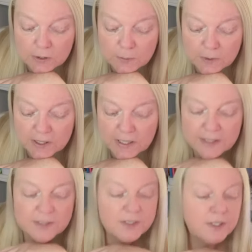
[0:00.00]
what it
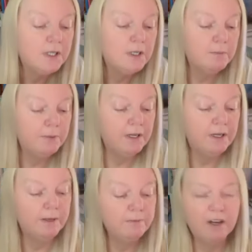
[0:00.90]
is. But
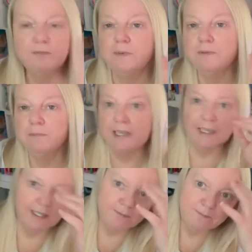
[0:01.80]
um, I've been
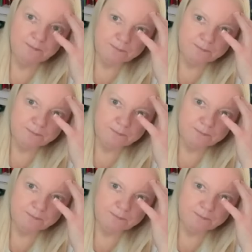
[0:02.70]
making